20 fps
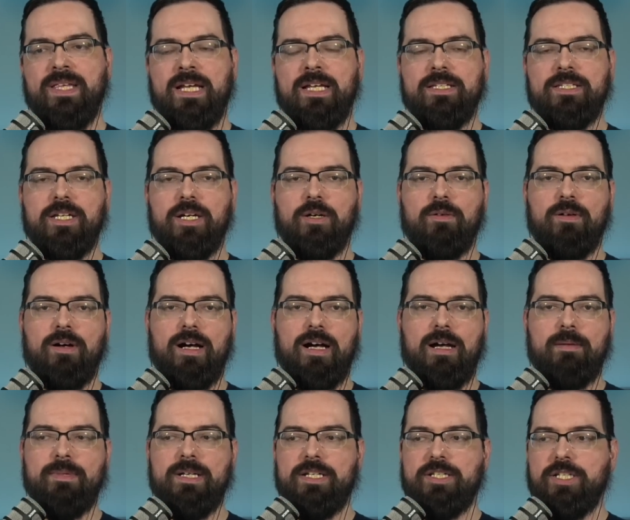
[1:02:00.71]
So
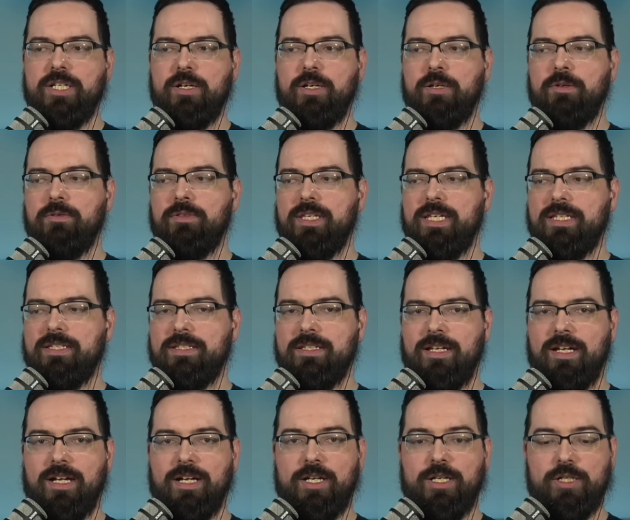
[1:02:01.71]
I'm going to show you this
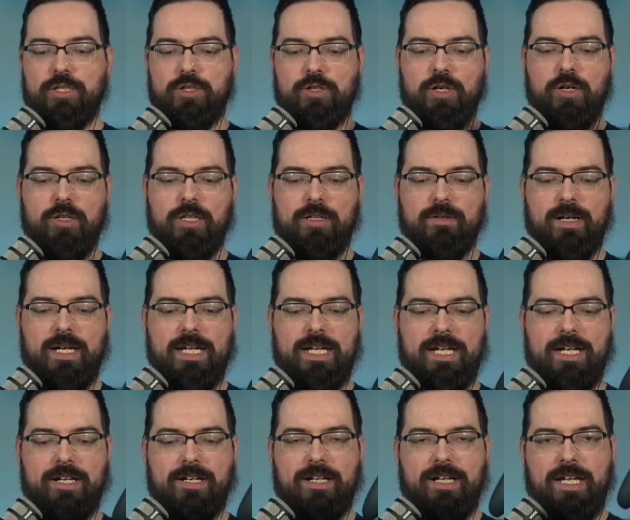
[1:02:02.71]
controller right
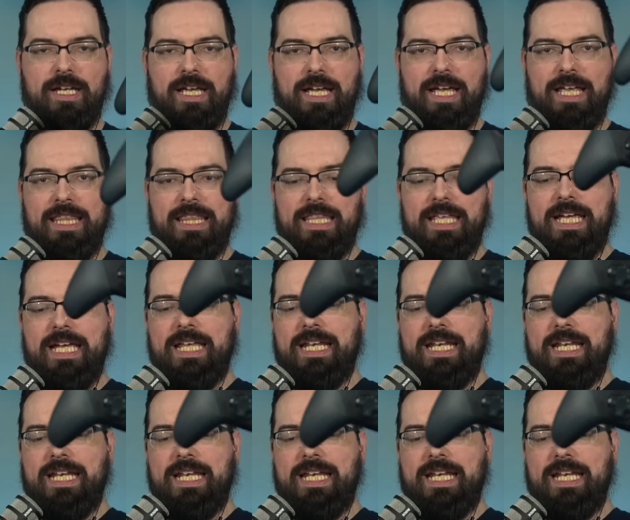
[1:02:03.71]
here, and that